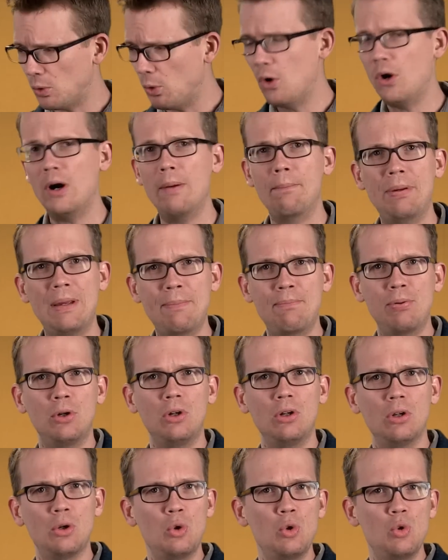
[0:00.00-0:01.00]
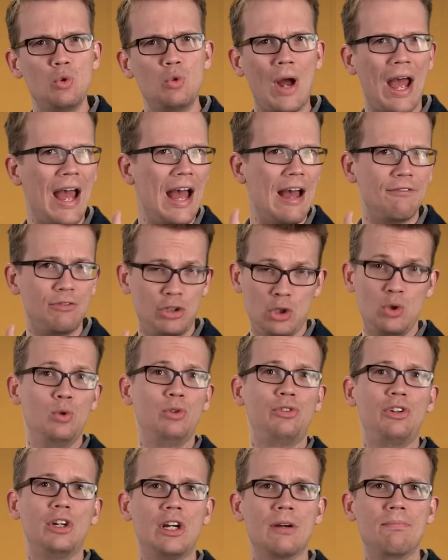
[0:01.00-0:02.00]
or people who have
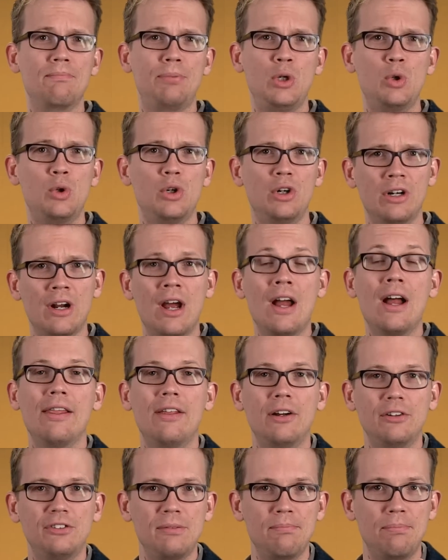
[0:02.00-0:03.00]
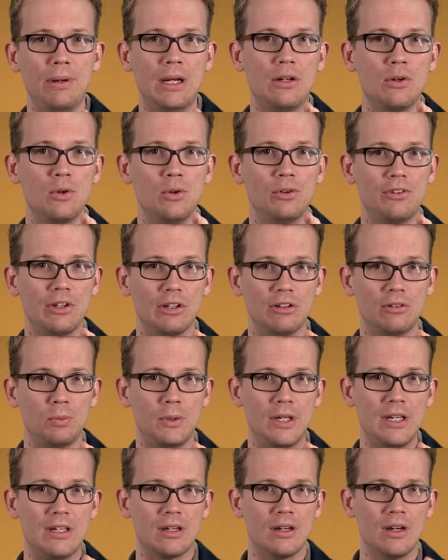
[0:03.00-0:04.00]
used a computer, there's some big news this
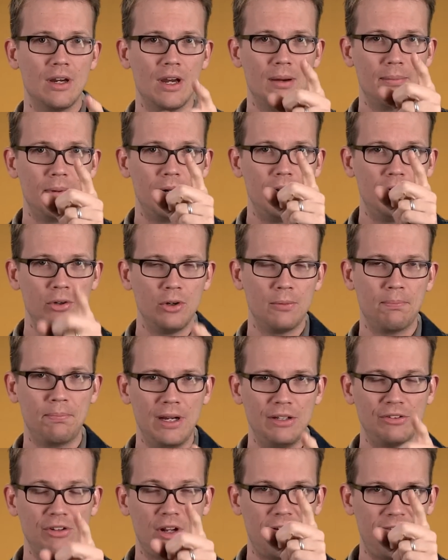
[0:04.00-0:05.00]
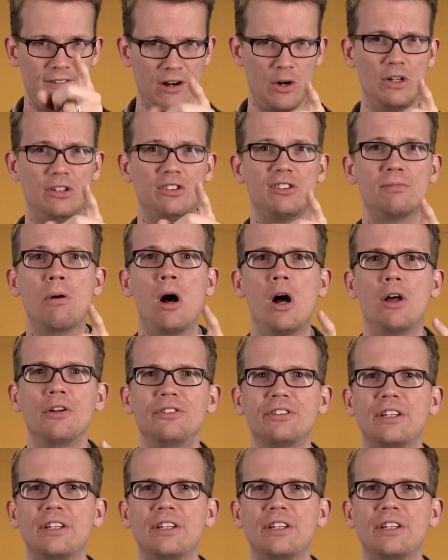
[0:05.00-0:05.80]
week, but it took place on a very small